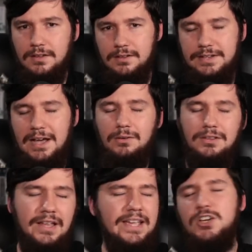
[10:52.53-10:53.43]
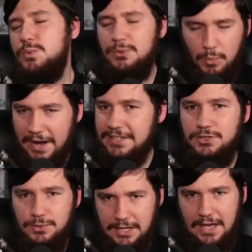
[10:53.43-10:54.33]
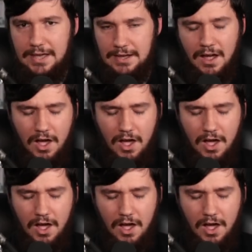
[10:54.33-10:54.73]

Now, like with Y2K,